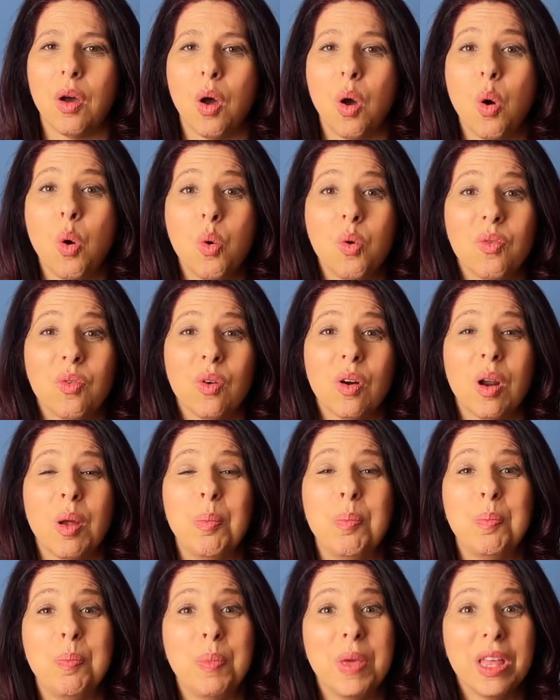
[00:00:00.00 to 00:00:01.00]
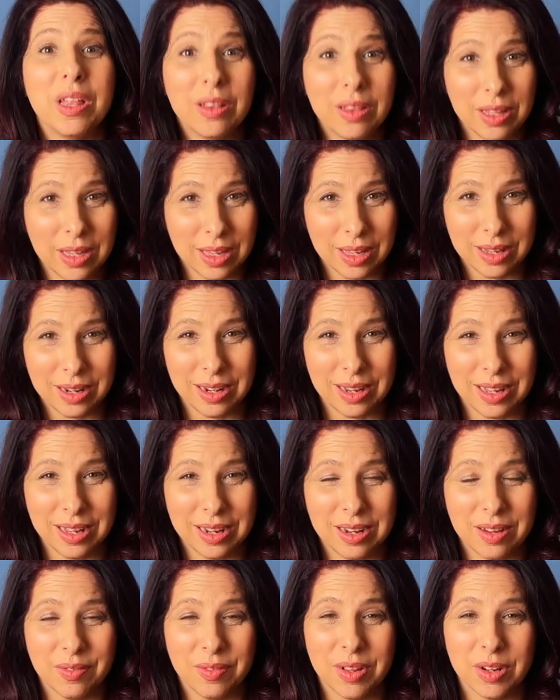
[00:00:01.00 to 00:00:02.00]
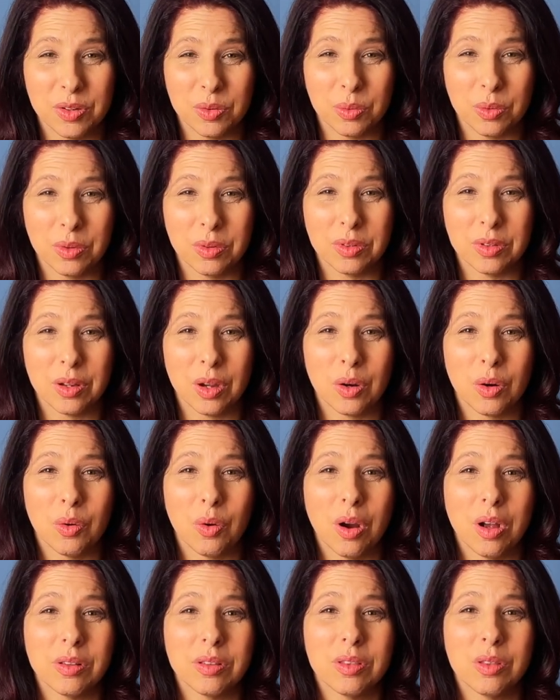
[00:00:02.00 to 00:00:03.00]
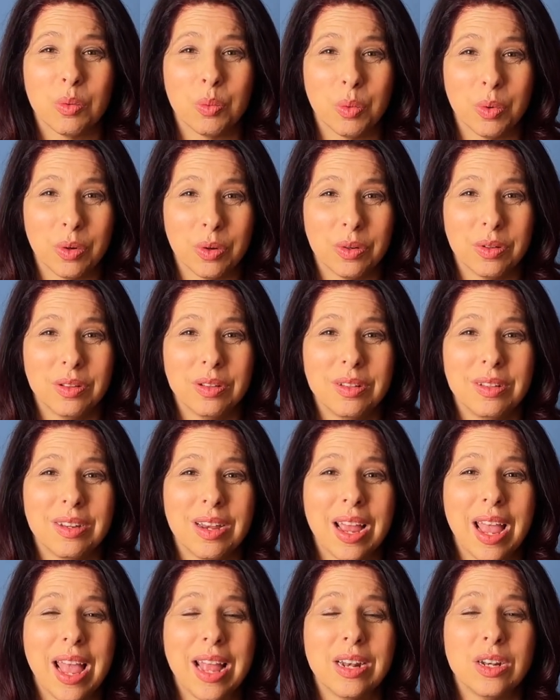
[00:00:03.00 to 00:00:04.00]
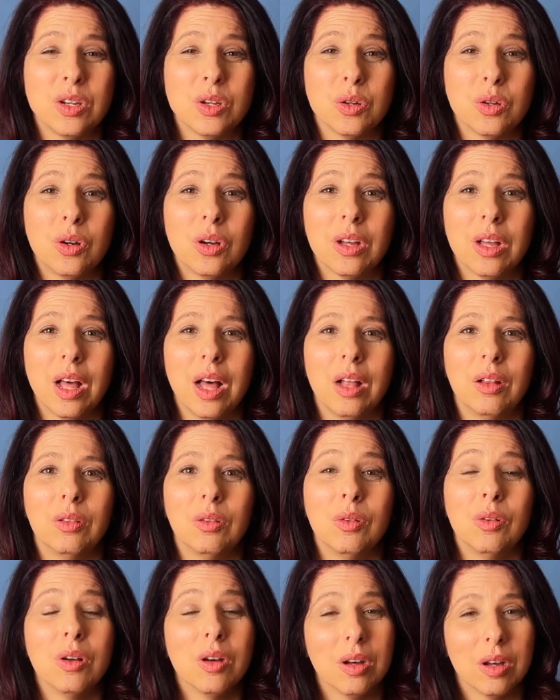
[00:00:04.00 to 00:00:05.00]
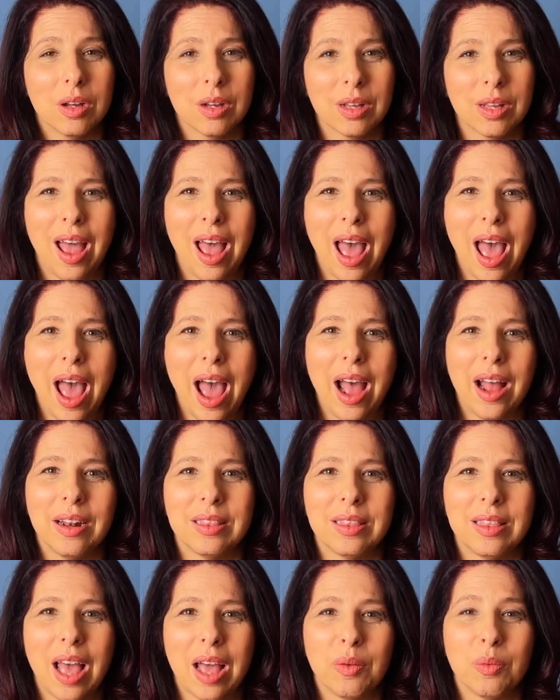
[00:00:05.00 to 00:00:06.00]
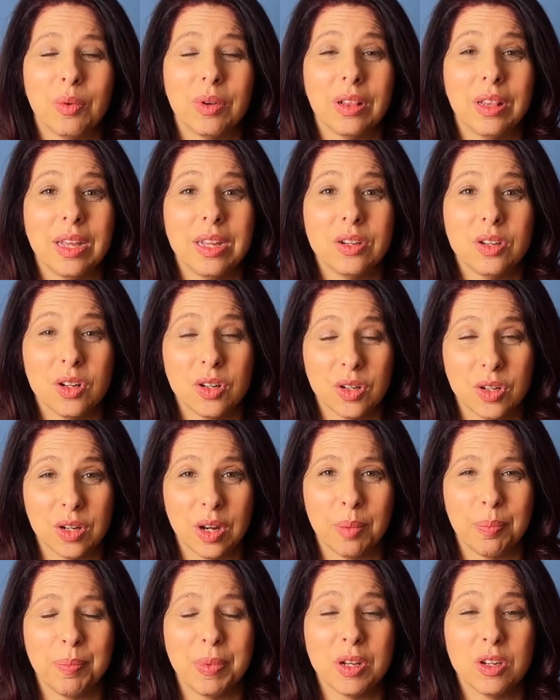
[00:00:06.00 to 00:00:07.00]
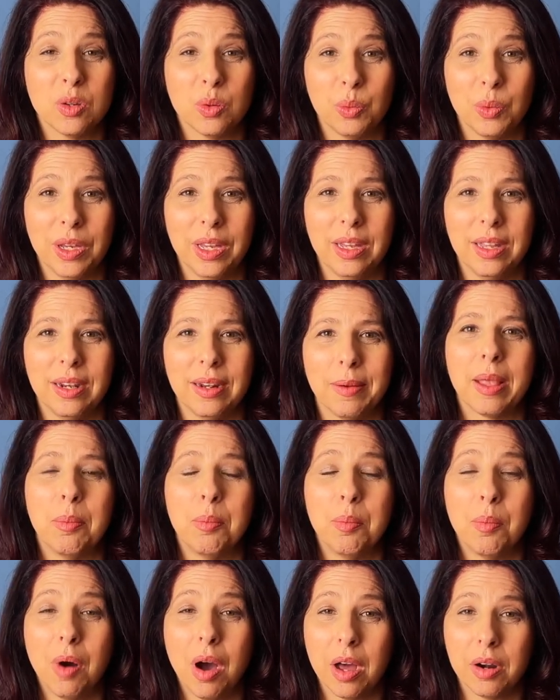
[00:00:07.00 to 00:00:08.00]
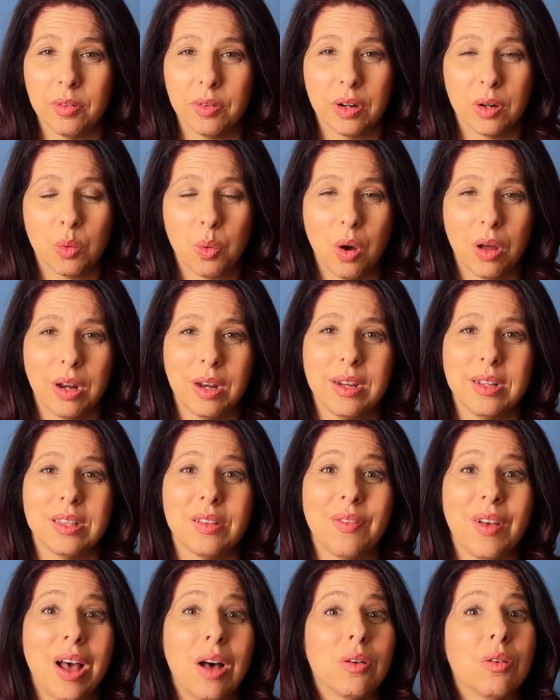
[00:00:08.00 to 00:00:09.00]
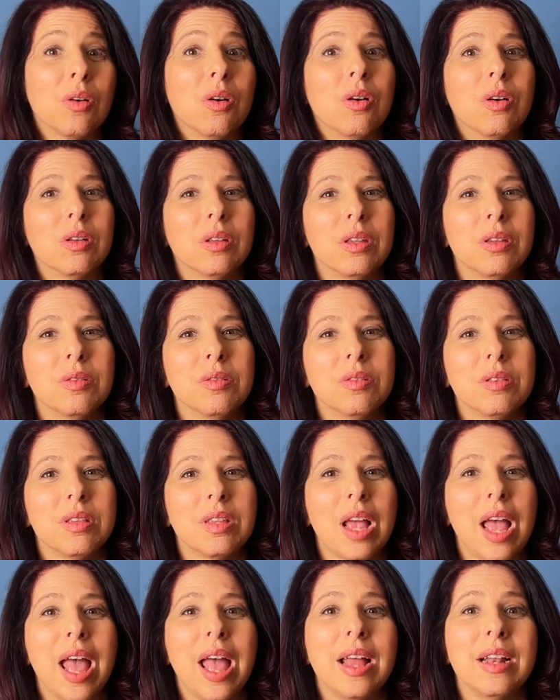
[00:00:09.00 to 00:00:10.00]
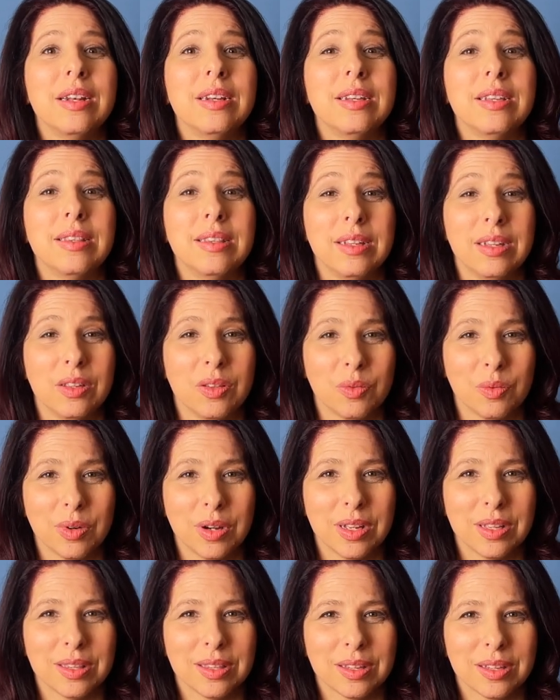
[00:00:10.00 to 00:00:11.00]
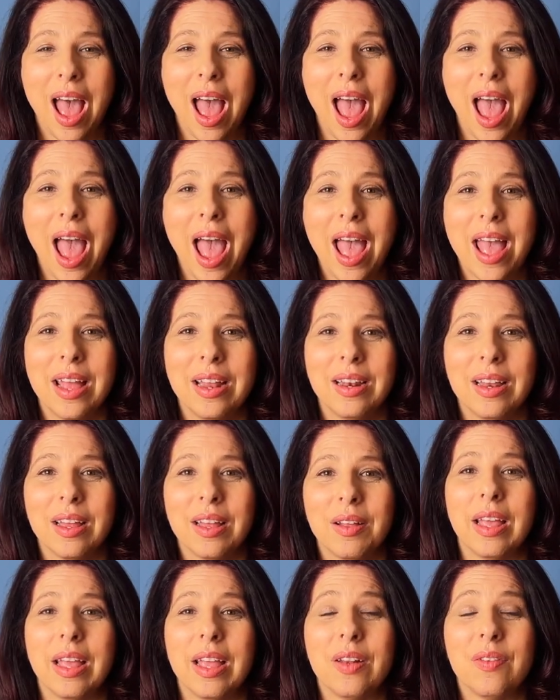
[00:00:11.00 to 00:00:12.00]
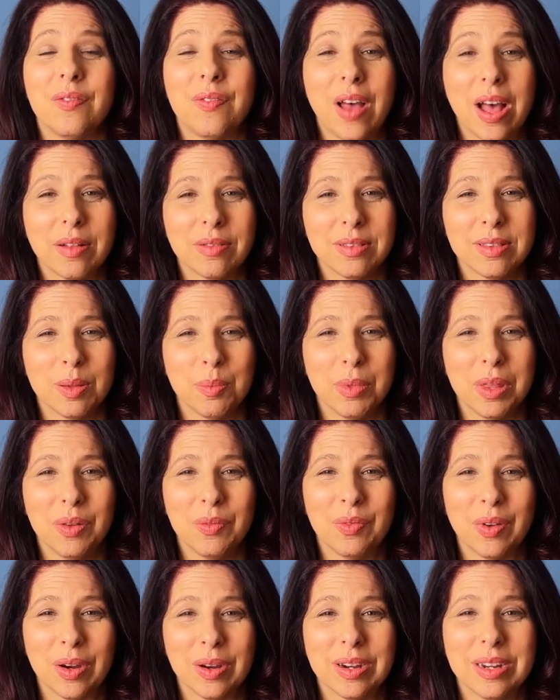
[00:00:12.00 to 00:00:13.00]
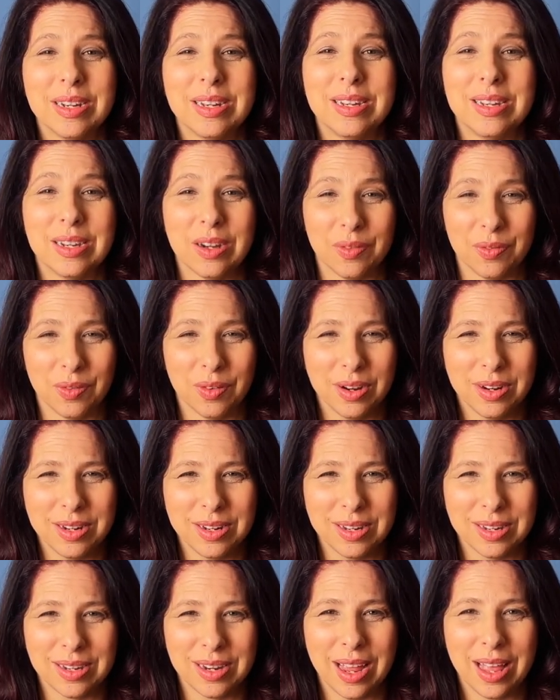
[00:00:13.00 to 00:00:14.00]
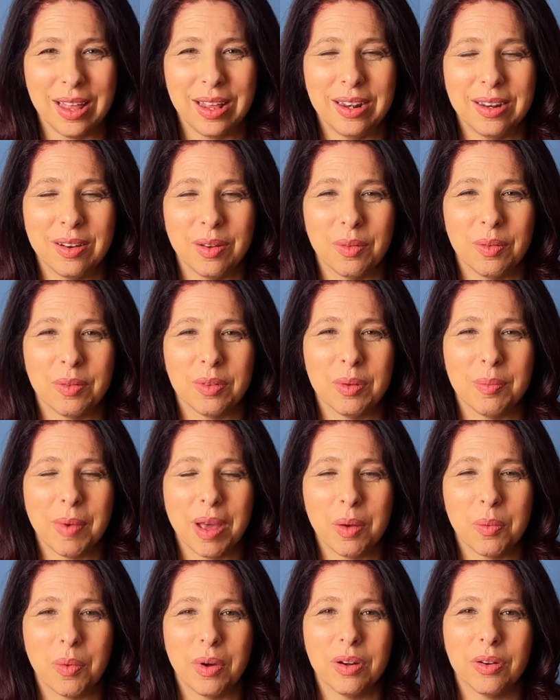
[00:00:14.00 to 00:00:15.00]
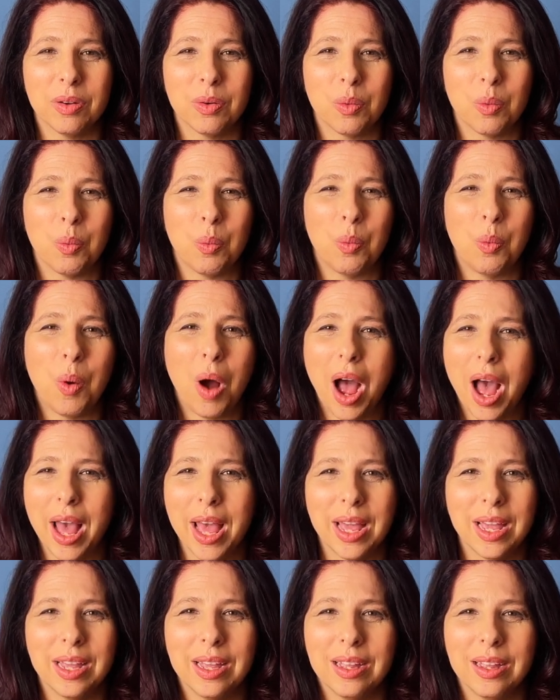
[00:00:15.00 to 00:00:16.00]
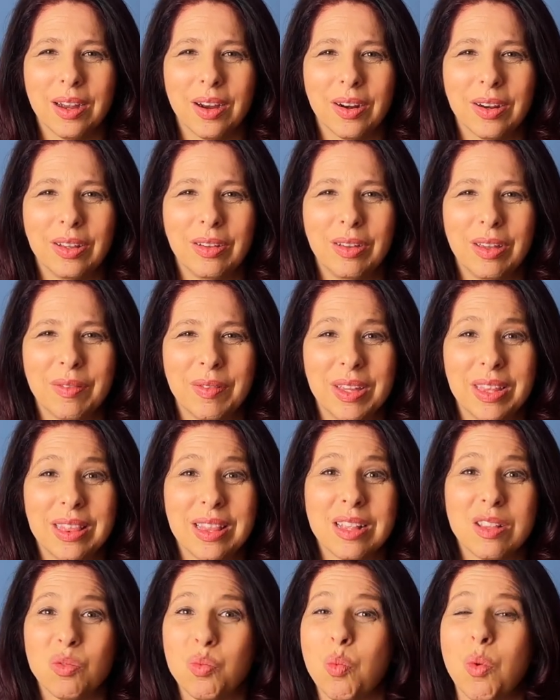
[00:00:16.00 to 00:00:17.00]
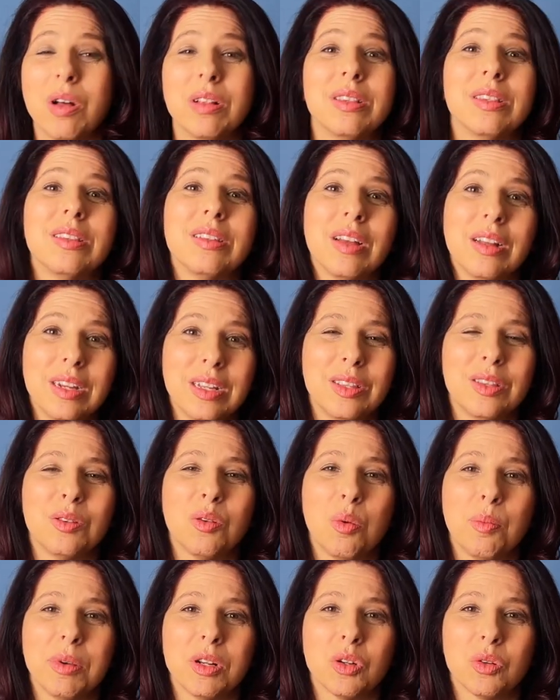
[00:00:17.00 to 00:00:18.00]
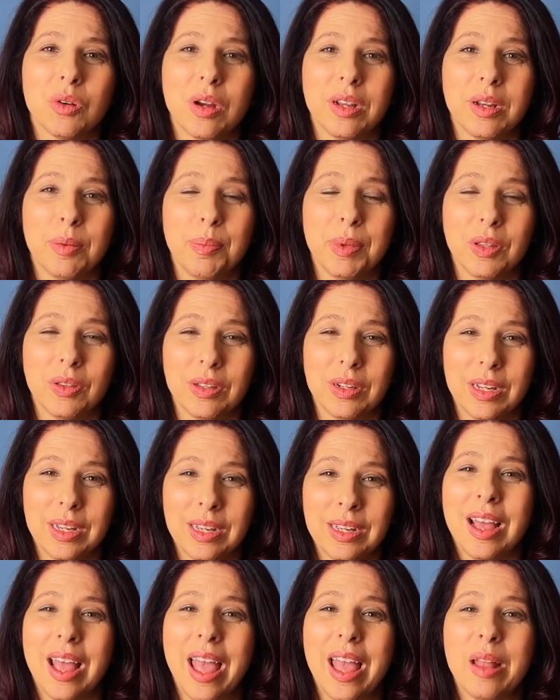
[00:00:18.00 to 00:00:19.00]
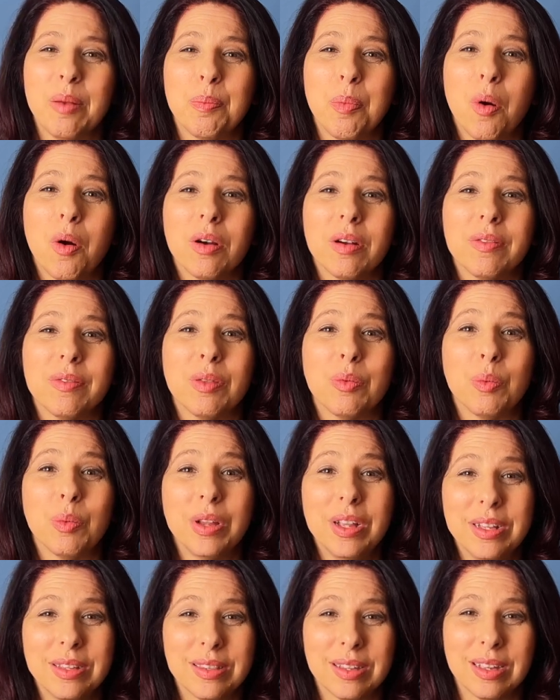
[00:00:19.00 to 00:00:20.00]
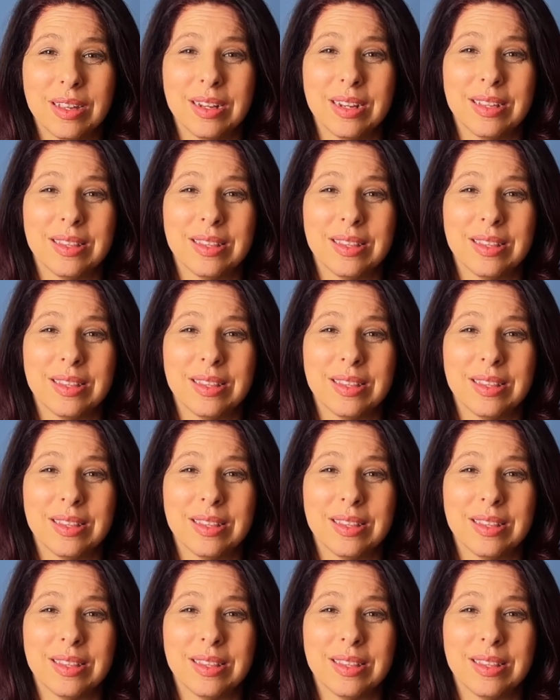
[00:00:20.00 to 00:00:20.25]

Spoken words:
over 1 billion individuals across the world and took a look at that relationship between moderate quantities of alcohol use and disease risk. And it found something very different. And you might wonder, why are you giving this one study so much credibility? And part of the reason is